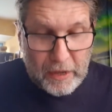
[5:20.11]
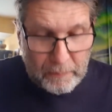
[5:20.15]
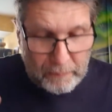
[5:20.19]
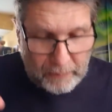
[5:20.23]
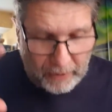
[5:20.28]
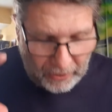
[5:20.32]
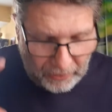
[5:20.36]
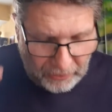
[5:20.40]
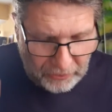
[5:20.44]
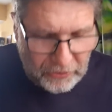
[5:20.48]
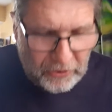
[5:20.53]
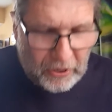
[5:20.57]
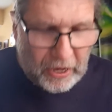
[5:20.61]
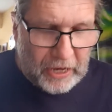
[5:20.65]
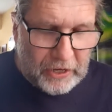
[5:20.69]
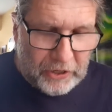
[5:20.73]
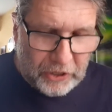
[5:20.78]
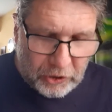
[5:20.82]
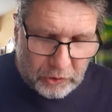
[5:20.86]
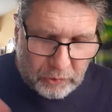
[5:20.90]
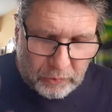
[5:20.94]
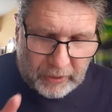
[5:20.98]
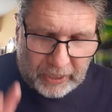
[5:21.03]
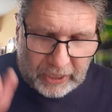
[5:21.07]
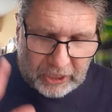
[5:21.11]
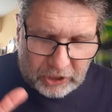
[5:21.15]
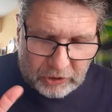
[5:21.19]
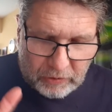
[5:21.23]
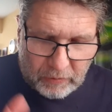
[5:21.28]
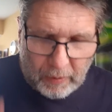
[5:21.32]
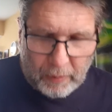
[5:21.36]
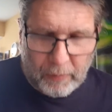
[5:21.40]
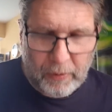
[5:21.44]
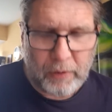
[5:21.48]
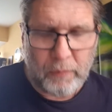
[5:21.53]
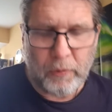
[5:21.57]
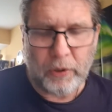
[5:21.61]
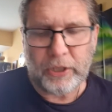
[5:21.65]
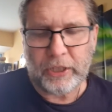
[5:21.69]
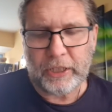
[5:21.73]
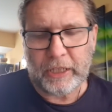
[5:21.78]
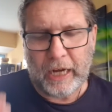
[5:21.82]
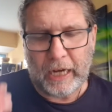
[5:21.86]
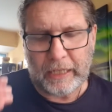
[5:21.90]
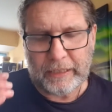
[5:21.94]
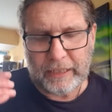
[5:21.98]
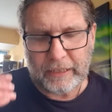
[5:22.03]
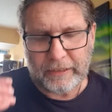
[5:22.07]
Panther and the Grey Squirrel. What the
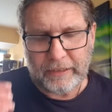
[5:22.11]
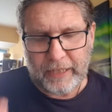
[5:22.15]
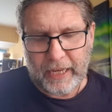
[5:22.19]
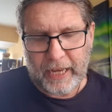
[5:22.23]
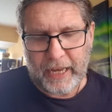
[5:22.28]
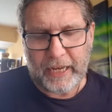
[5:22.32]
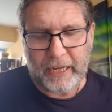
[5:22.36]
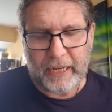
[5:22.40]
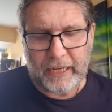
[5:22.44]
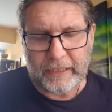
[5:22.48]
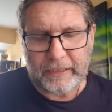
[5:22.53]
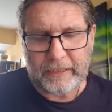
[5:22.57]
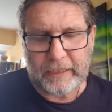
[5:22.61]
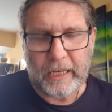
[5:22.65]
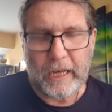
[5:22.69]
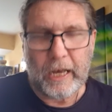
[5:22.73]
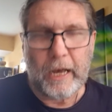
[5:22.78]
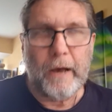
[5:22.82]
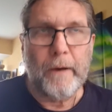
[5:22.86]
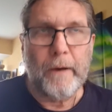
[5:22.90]
guides are saying is,